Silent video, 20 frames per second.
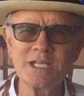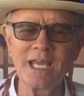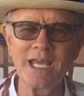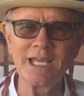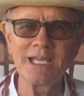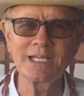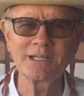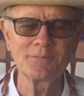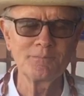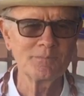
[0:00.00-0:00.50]

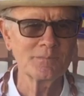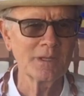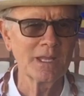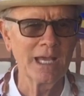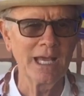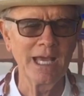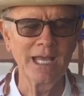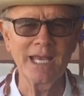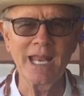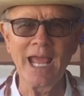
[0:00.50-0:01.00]
take
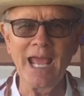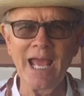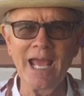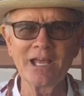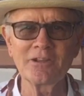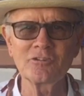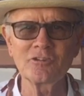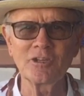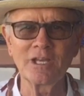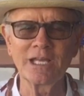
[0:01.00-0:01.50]
an
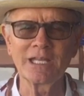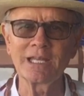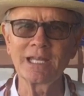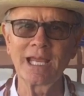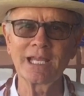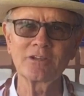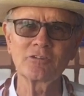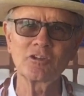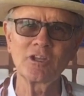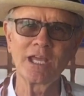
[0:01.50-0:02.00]
asset
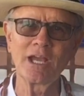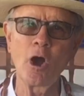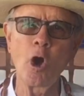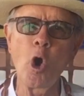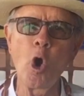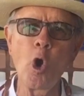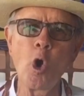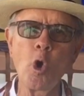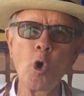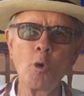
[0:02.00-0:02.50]
like, say, a
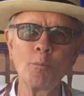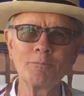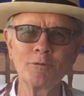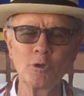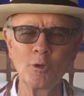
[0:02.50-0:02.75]
home.